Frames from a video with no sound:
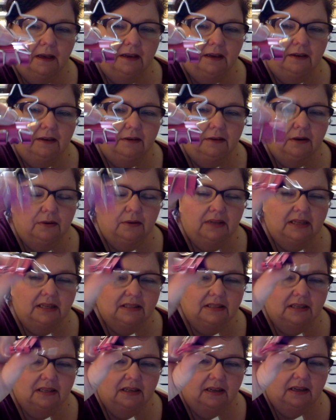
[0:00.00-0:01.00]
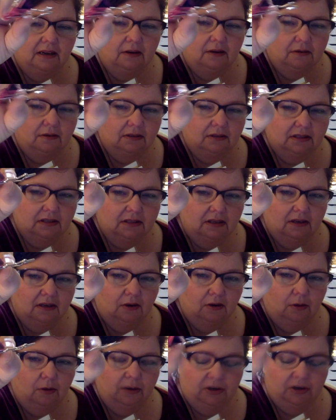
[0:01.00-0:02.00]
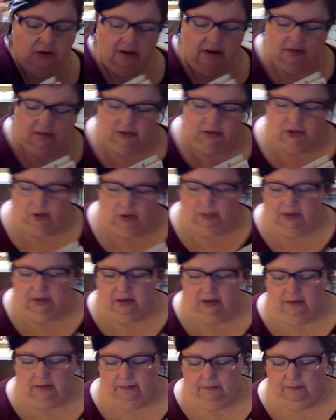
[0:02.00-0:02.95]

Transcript: You know where that's going to go. That's going to go in my traveler's notebook.